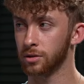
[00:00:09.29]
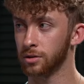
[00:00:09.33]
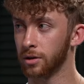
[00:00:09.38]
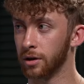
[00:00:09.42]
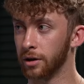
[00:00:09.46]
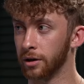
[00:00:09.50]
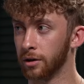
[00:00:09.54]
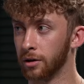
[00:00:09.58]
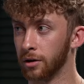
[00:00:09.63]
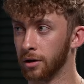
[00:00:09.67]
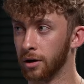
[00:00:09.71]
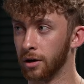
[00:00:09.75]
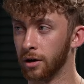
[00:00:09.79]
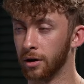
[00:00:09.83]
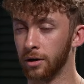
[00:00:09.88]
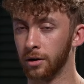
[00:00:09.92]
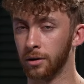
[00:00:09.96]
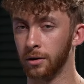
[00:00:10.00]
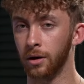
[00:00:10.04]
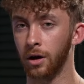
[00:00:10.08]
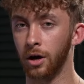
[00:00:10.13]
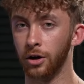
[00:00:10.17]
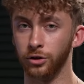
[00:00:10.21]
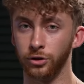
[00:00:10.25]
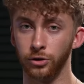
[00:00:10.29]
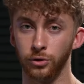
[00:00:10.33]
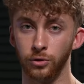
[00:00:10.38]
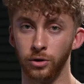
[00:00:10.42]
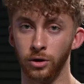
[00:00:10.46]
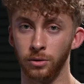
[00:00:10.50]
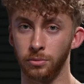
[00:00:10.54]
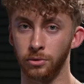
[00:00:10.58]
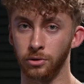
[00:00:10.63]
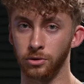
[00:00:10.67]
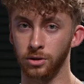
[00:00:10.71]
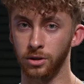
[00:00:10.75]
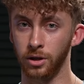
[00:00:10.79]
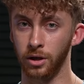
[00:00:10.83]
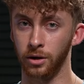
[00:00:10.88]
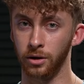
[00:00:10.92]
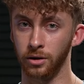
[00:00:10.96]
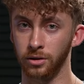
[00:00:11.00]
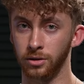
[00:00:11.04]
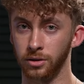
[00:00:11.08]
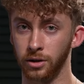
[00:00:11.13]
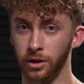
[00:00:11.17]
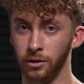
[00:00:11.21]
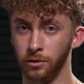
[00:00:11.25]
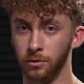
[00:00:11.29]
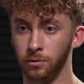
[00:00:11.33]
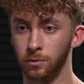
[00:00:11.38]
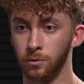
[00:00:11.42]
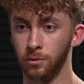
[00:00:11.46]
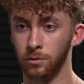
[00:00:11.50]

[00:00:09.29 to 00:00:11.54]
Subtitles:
is like a unit per se, it's like